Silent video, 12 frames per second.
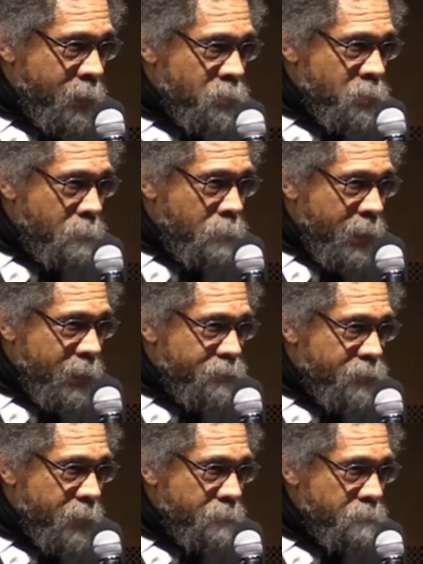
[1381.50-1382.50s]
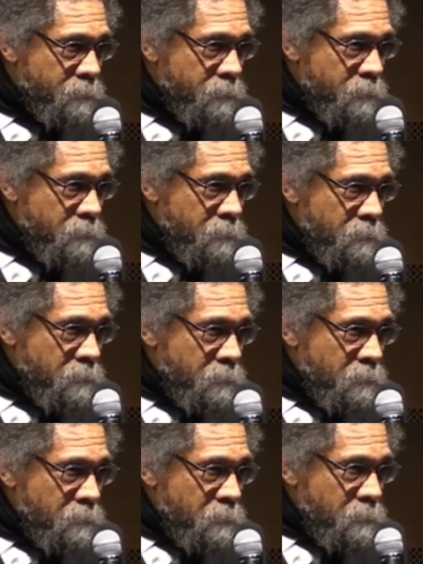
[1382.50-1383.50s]
Apology,
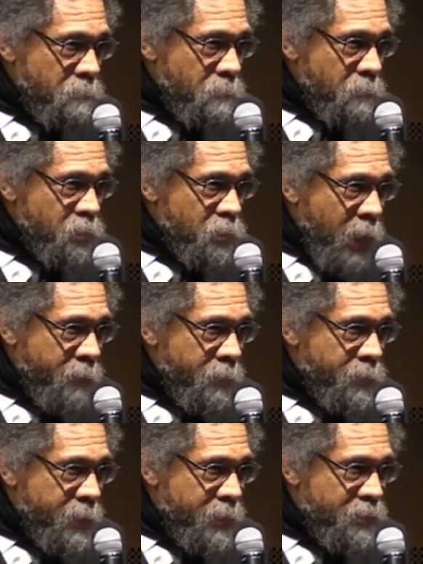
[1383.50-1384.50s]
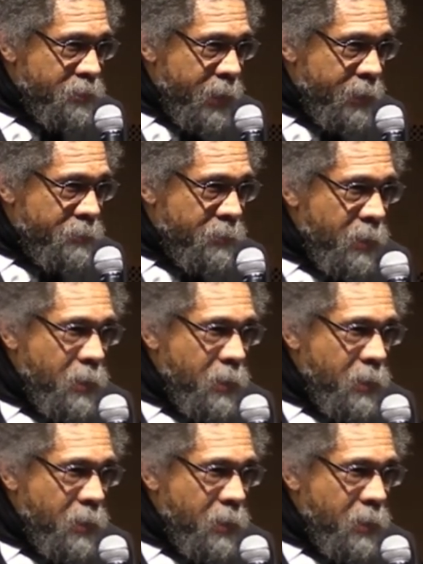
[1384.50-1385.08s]
where Socrates says,